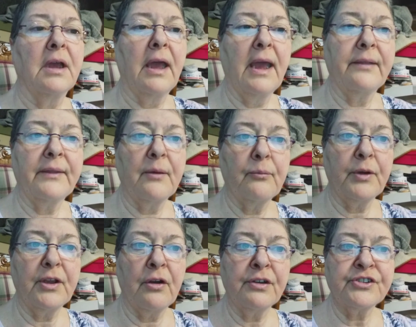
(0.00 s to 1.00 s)
then
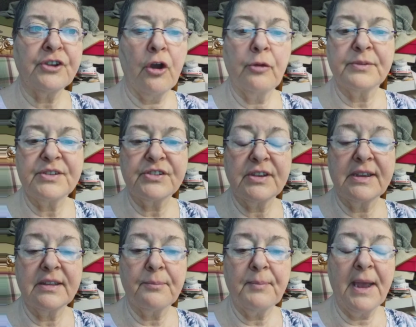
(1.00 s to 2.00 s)
we also, Homeless to
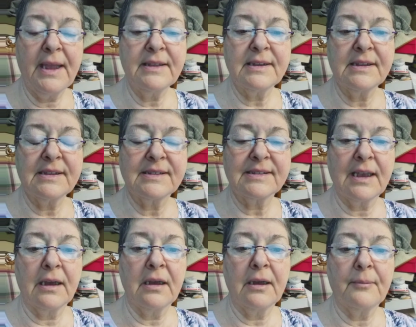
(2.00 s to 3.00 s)
Independence,
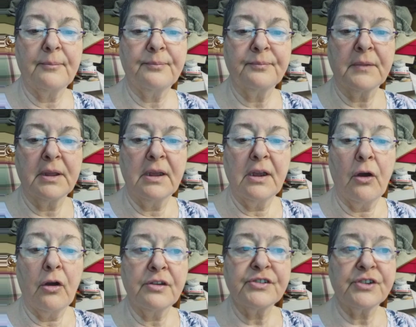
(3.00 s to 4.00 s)

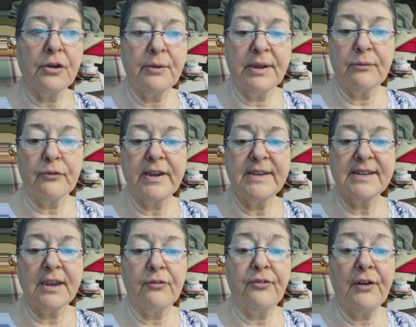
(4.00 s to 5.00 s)
also in
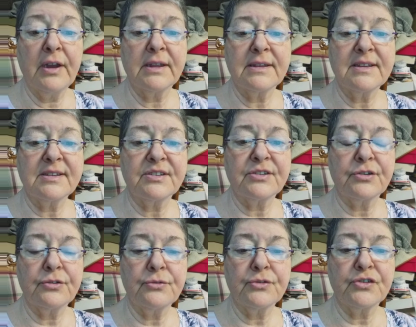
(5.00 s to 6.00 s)
raising funds
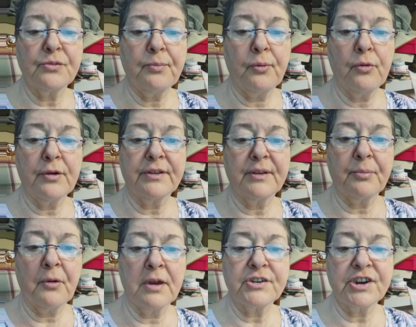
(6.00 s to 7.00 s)
to support the
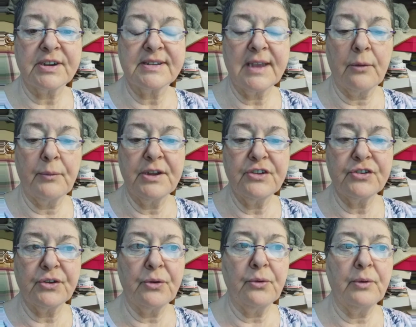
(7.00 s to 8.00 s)
projects that we
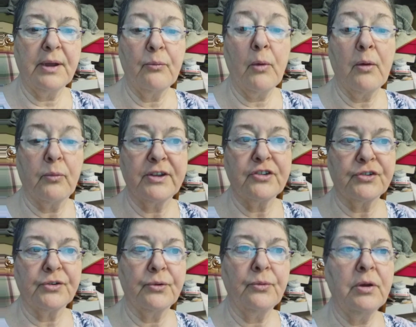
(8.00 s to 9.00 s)
do and what we
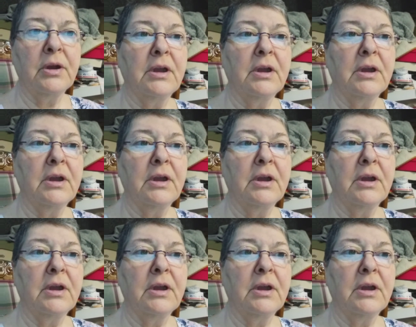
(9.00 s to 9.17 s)
do.